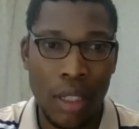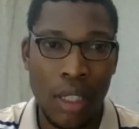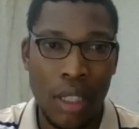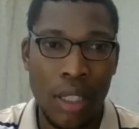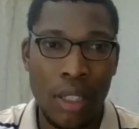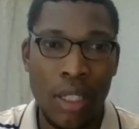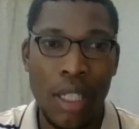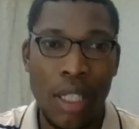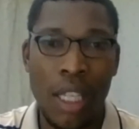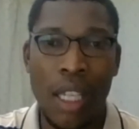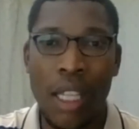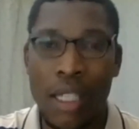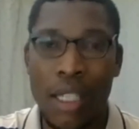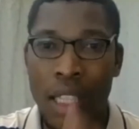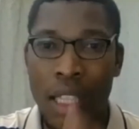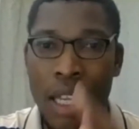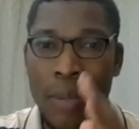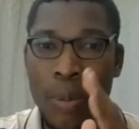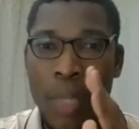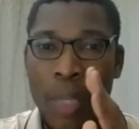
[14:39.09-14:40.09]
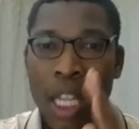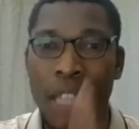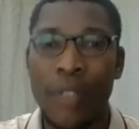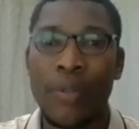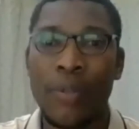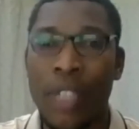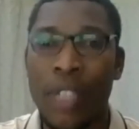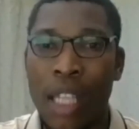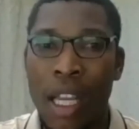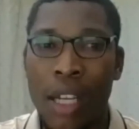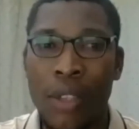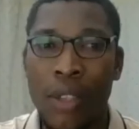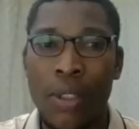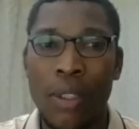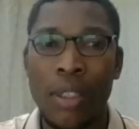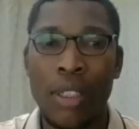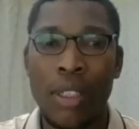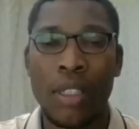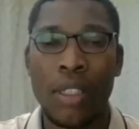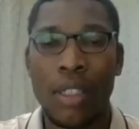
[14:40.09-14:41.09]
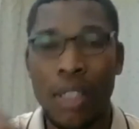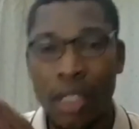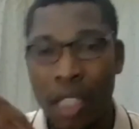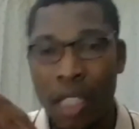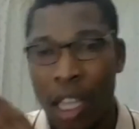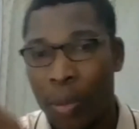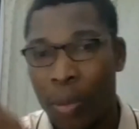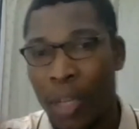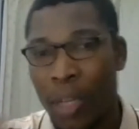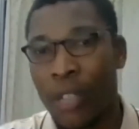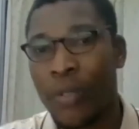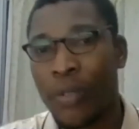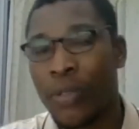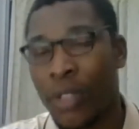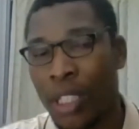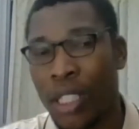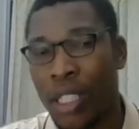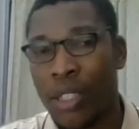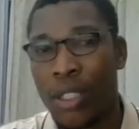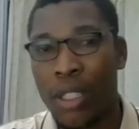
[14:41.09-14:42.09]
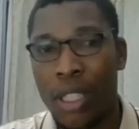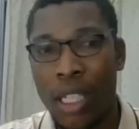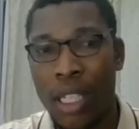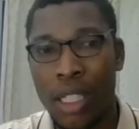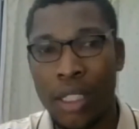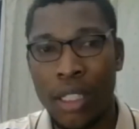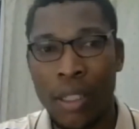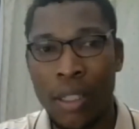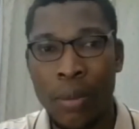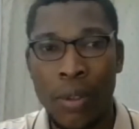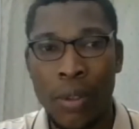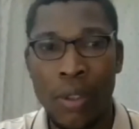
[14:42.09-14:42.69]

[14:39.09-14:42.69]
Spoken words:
So that as you're applying for that course, you're applying for the scholarship.